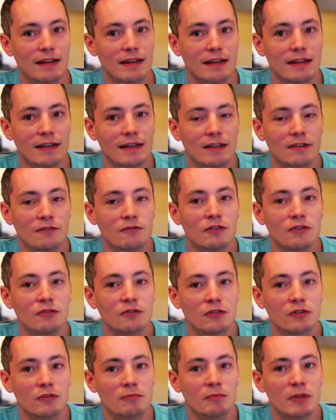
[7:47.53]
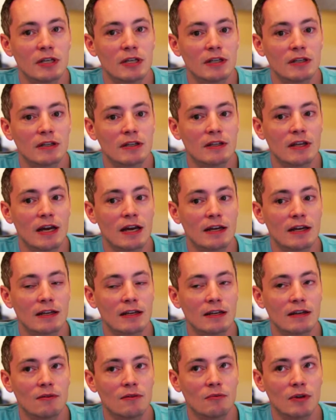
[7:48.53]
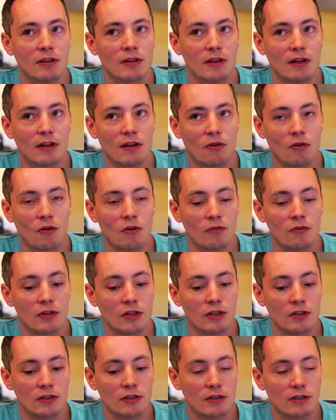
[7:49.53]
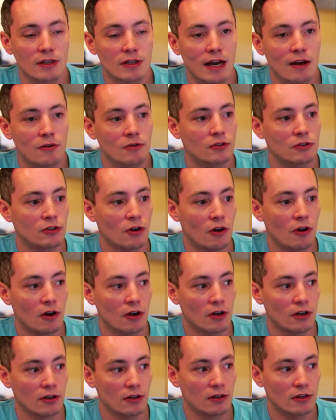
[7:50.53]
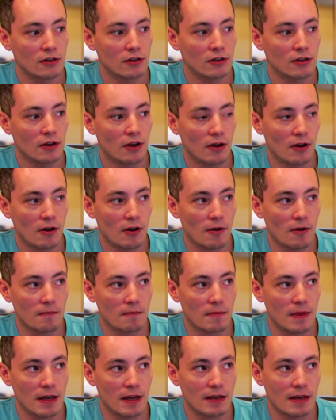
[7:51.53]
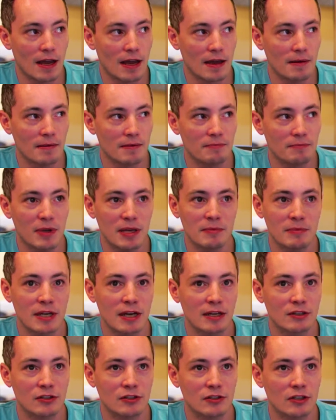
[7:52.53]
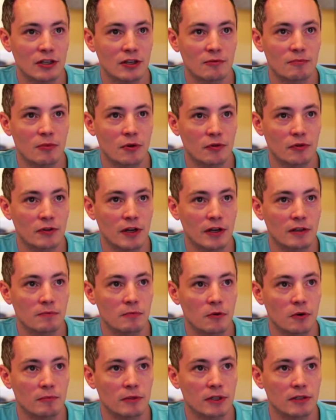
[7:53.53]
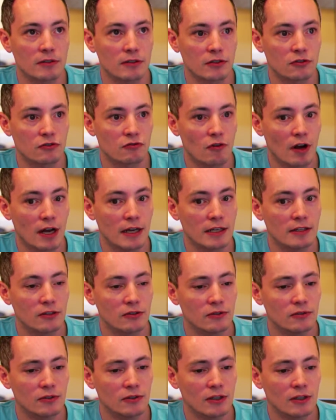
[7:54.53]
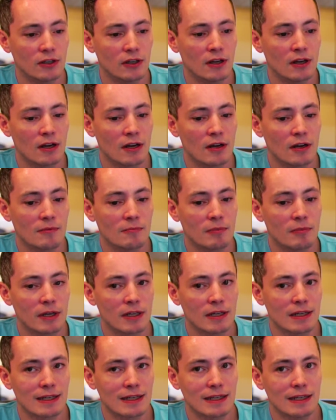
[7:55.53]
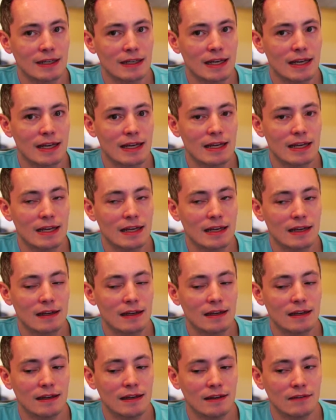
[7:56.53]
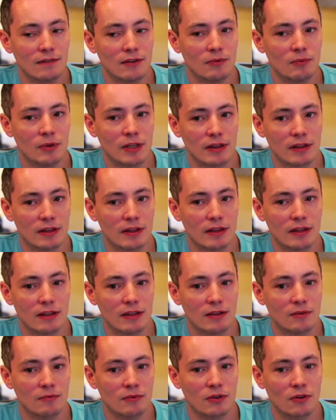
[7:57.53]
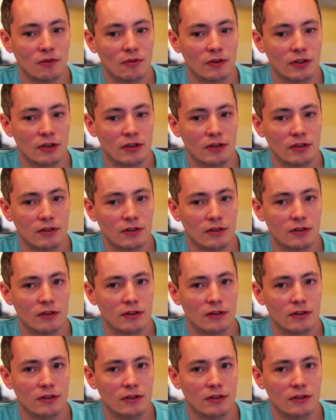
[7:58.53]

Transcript: confuses me that with all the counter talk, and maybe I just hear both sides more because I try to, but with all the